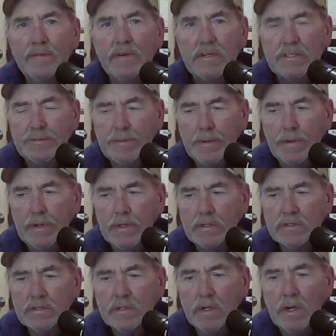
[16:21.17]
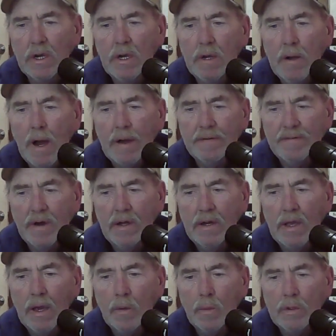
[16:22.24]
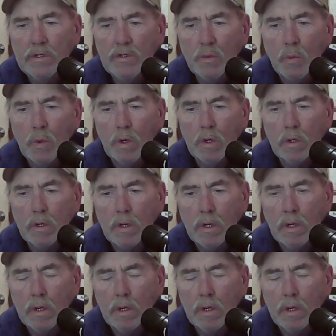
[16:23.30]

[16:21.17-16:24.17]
experience. I finally I went to work.